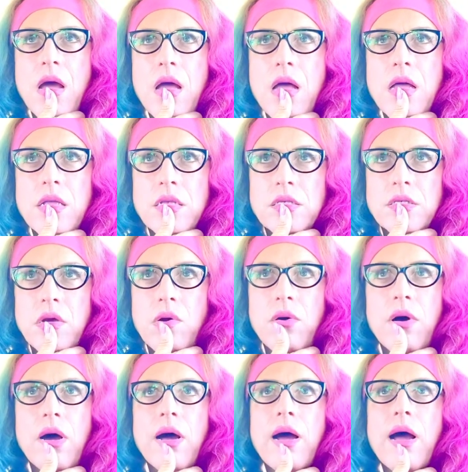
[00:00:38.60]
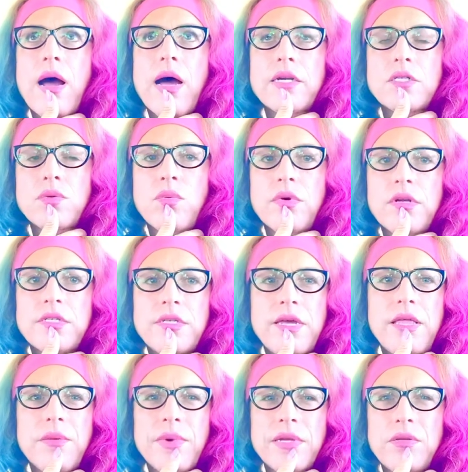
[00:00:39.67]
so I just wanted to say that
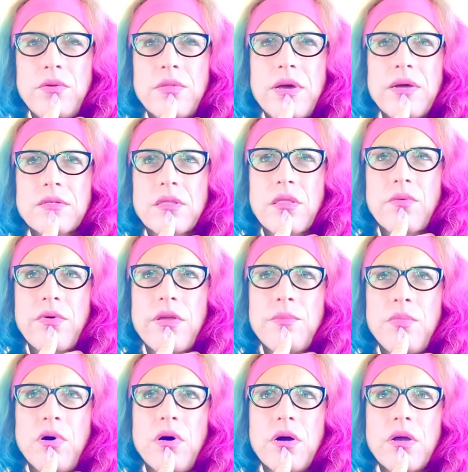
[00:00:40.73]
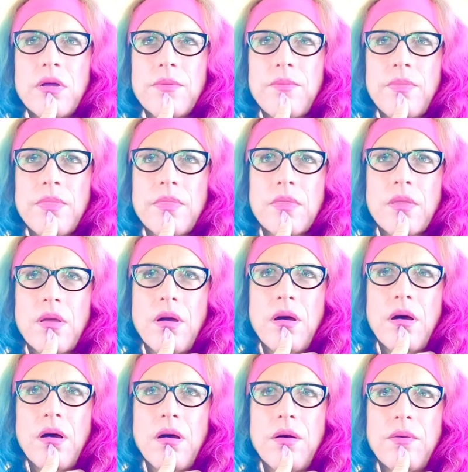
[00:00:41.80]
my 2003 book,
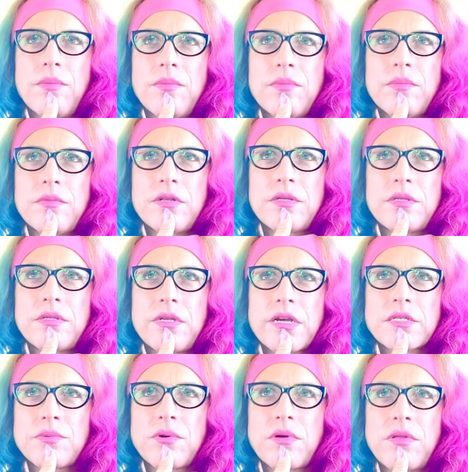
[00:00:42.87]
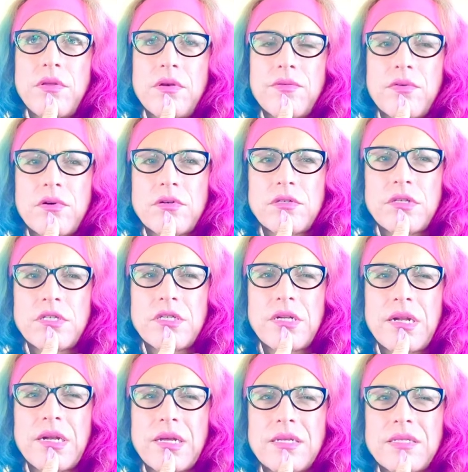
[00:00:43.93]
the textbook of the universe, The
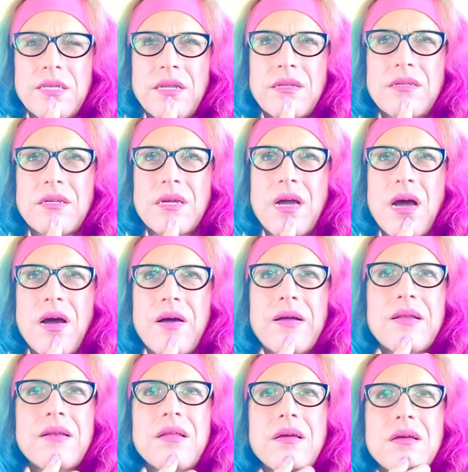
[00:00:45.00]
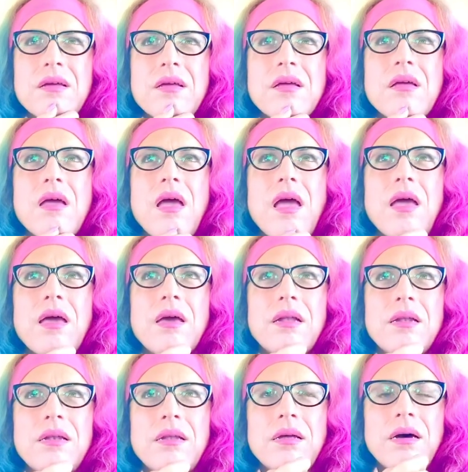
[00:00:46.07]
Genetic Ascent to God,
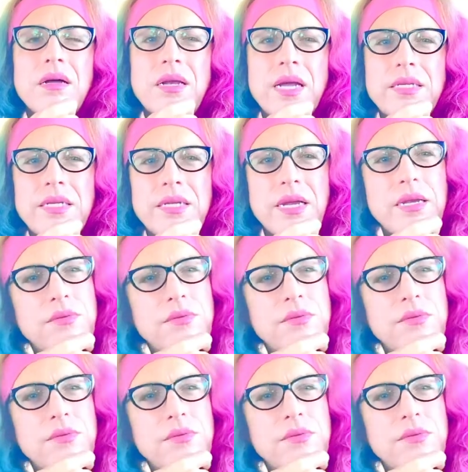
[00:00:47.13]
and a 1994